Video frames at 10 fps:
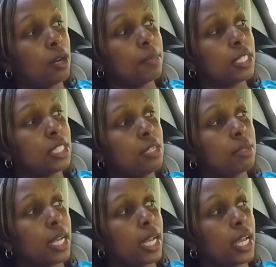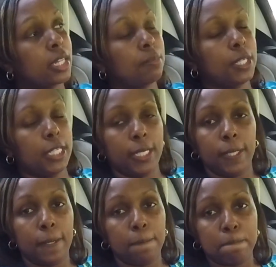It seemed like at the
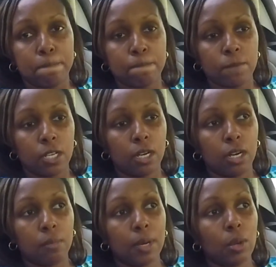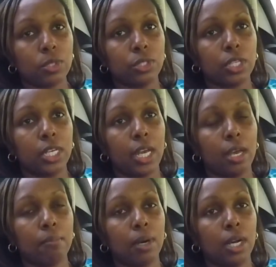beginning, I was looking
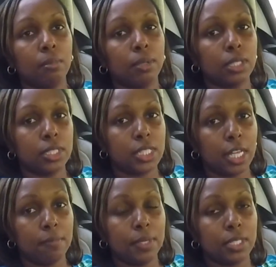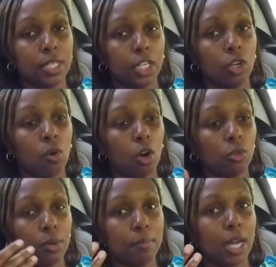at my monthly statements that go all
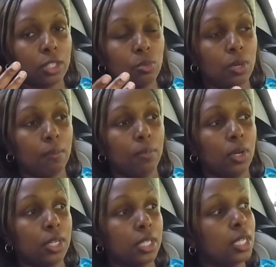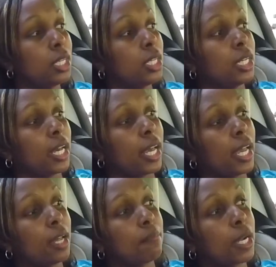the way back to when I bought it,
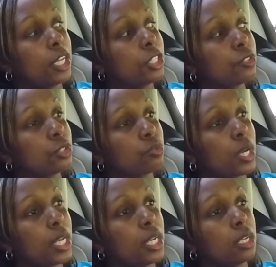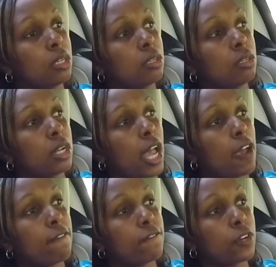and my interest rate
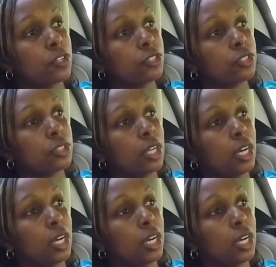at first,